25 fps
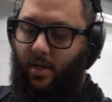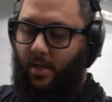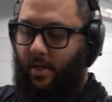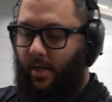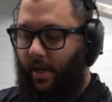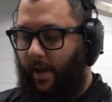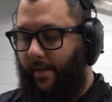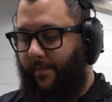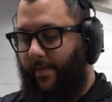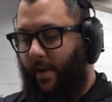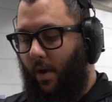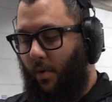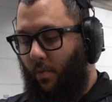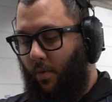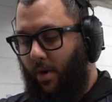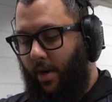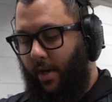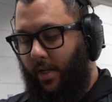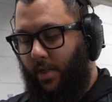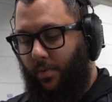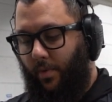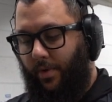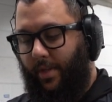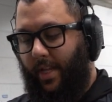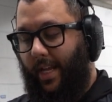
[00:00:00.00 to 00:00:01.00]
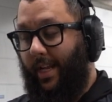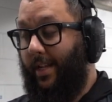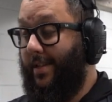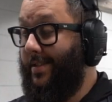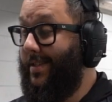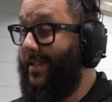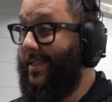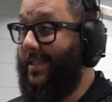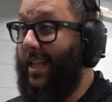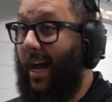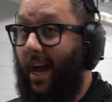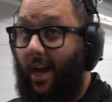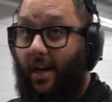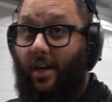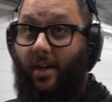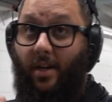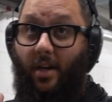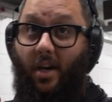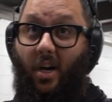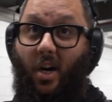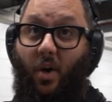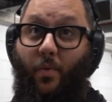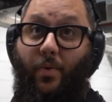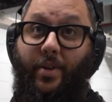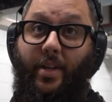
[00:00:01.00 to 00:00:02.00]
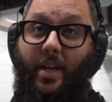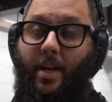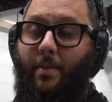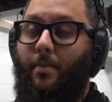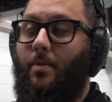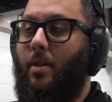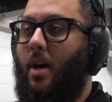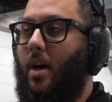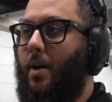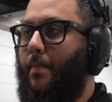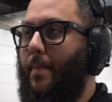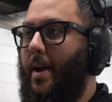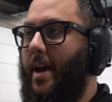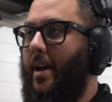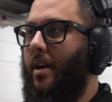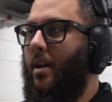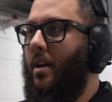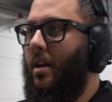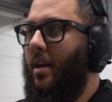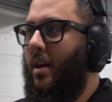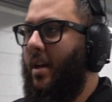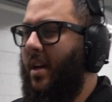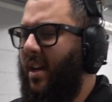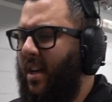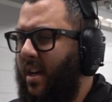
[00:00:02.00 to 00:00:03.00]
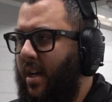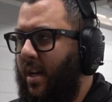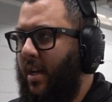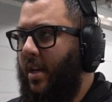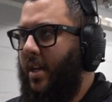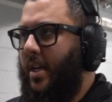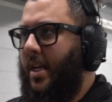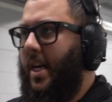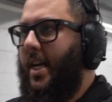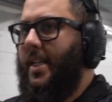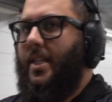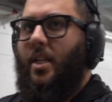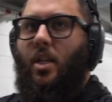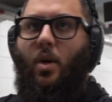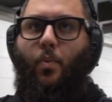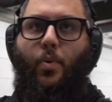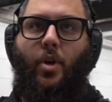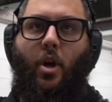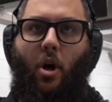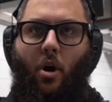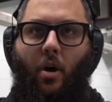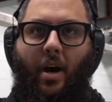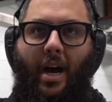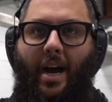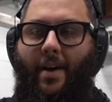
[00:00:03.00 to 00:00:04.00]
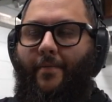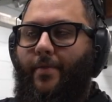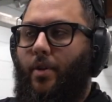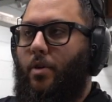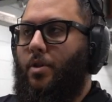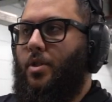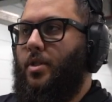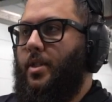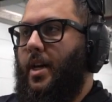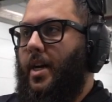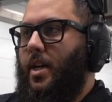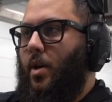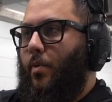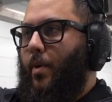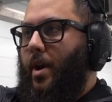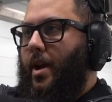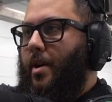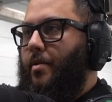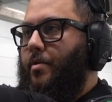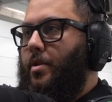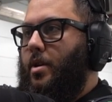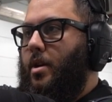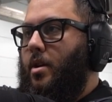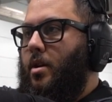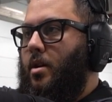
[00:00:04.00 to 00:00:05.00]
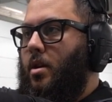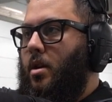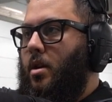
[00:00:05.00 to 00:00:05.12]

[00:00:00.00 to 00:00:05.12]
if it runs with a stock OEM Glock mag, because I know we all have those lying around.